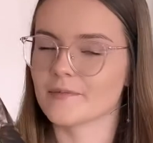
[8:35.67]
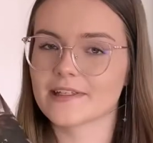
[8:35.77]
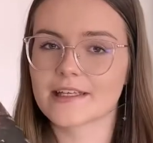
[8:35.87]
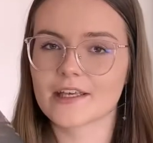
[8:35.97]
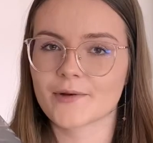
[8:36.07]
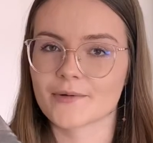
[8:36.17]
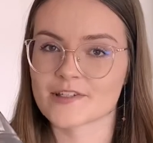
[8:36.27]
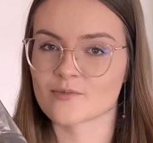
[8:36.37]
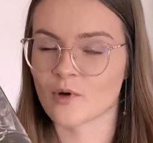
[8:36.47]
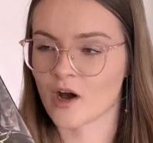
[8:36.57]
Lee, who
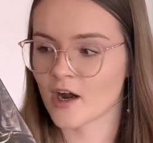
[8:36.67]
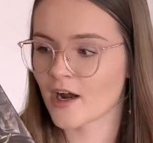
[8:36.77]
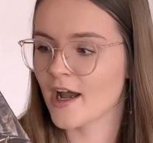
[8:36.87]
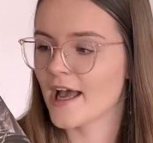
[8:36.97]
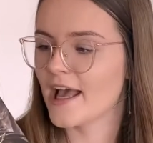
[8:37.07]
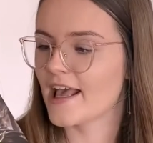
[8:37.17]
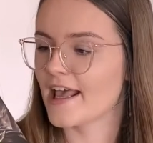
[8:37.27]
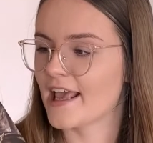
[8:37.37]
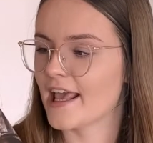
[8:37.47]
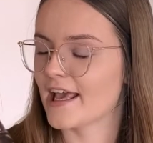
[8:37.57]
is Hmong,
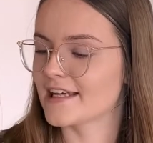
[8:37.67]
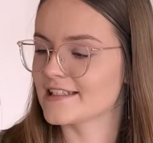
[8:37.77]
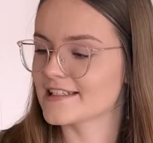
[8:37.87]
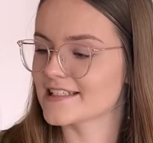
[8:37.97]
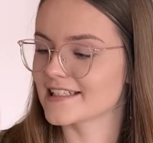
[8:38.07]
and